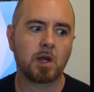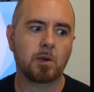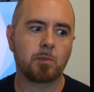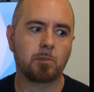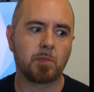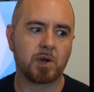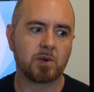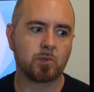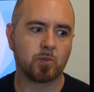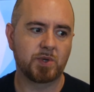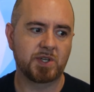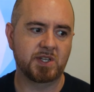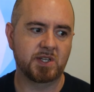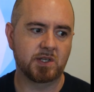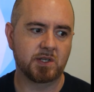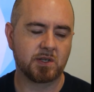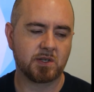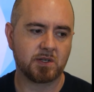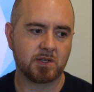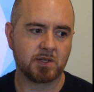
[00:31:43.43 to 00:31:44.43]
But
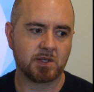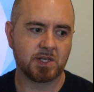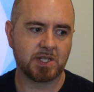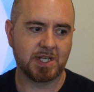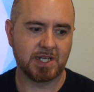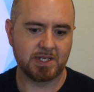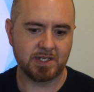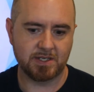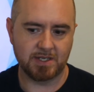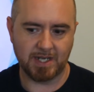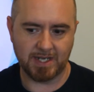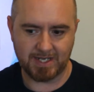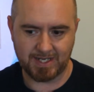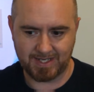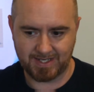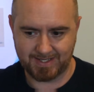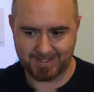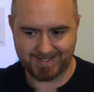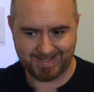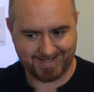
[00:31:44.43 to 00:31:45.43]
we can uh,
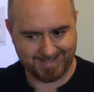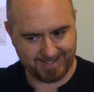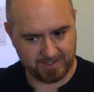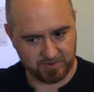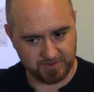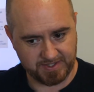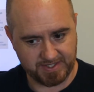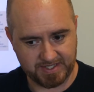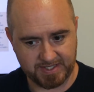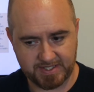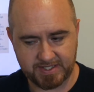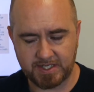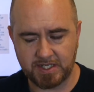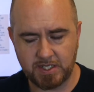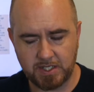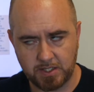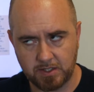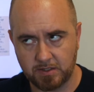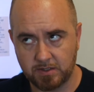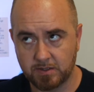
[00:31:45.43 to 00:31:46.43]
still
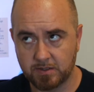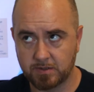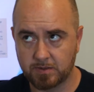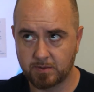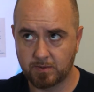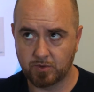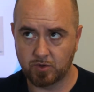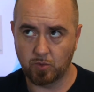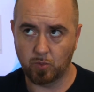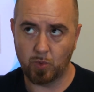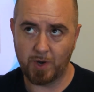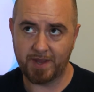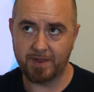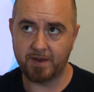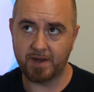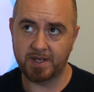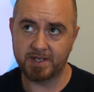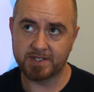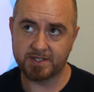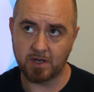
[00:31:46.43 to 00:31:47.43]
see the way
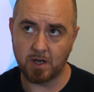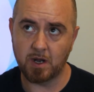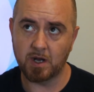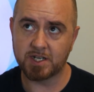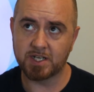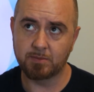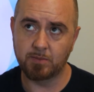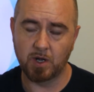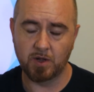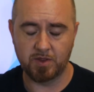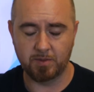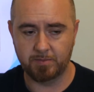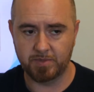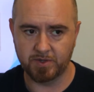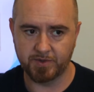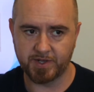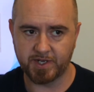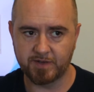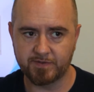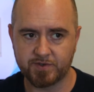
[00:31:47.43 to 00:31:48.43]
that he's talked about the
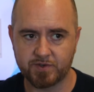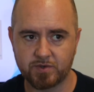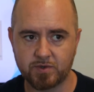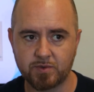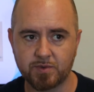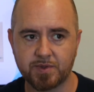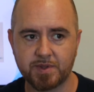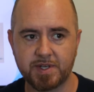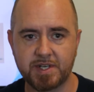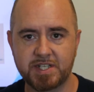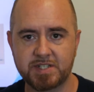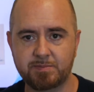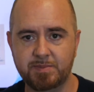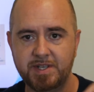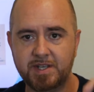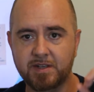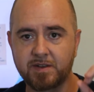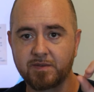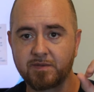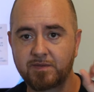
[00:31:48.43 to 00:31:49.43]
building of truth, that he's
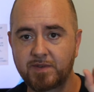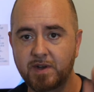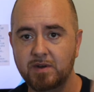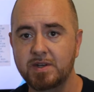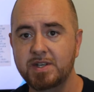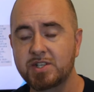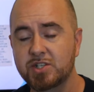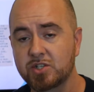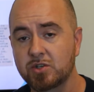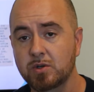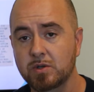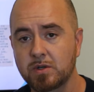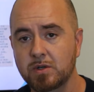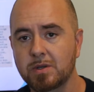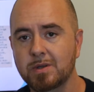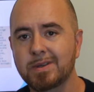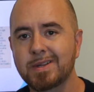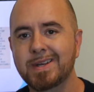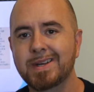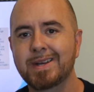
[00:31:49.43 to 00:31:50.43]
being very
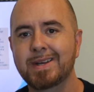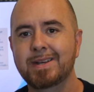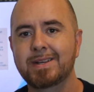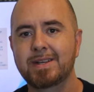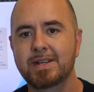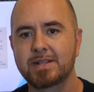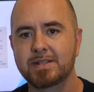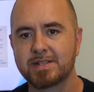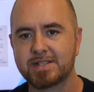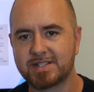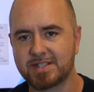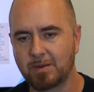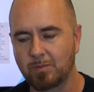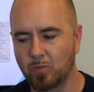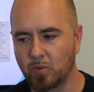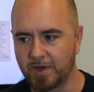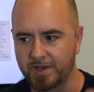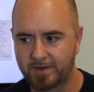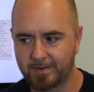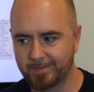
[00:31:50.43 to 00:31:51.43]
certain in
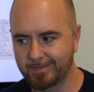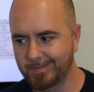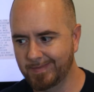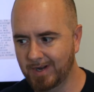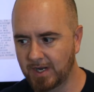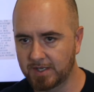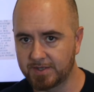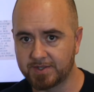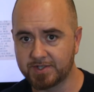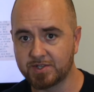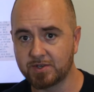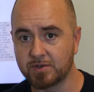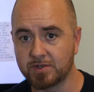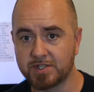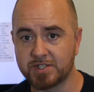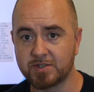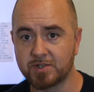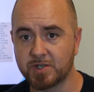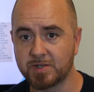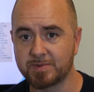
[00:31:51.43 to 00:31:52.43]
somewhat uncertain
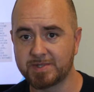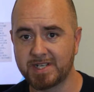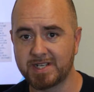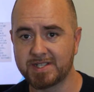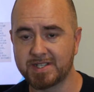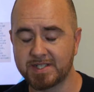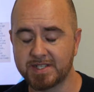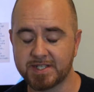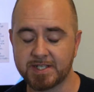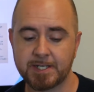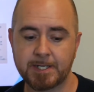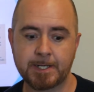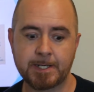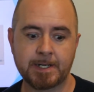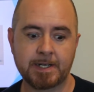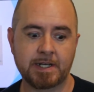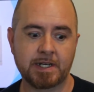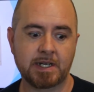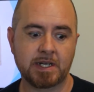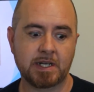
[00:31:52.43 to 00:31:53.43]
circumstances.
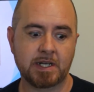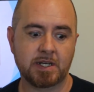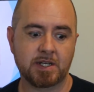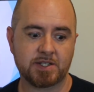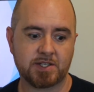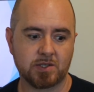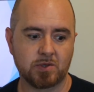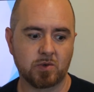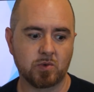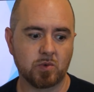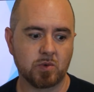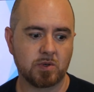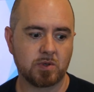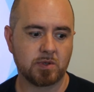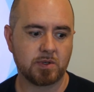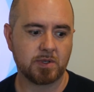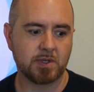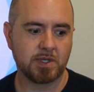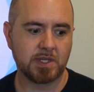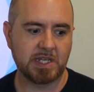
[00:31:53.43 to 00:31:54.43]
So
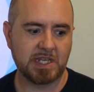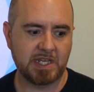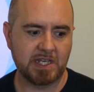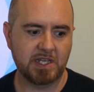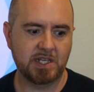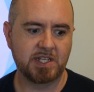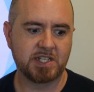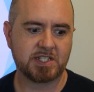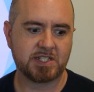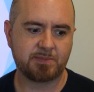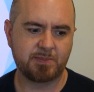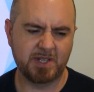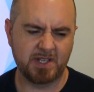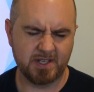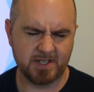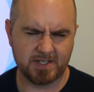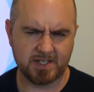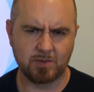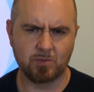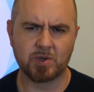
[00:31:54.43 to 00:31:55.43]
he's
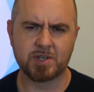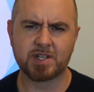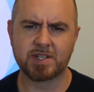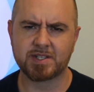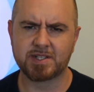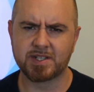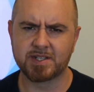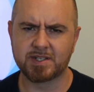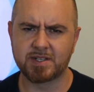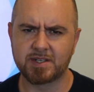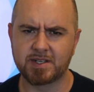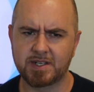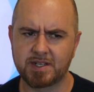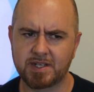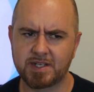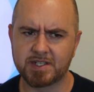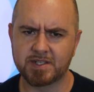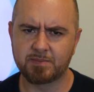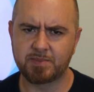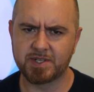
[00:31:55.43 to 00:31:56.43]
being somewhat consistent in
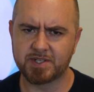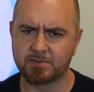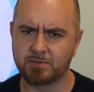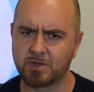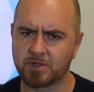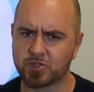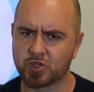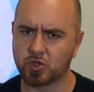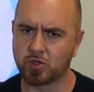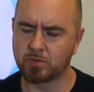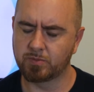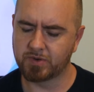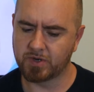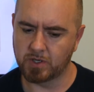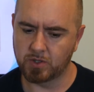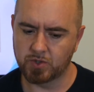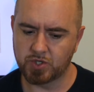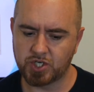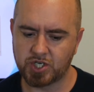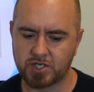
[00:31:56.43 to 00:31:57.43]
his epistemological
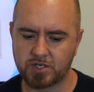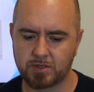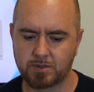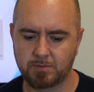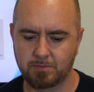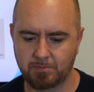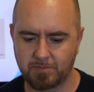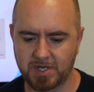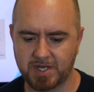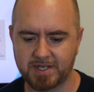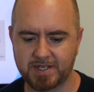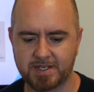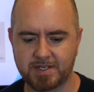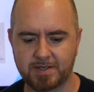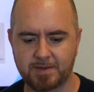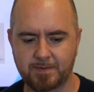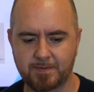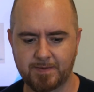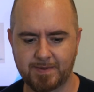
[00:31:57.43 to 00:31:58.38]
approach, but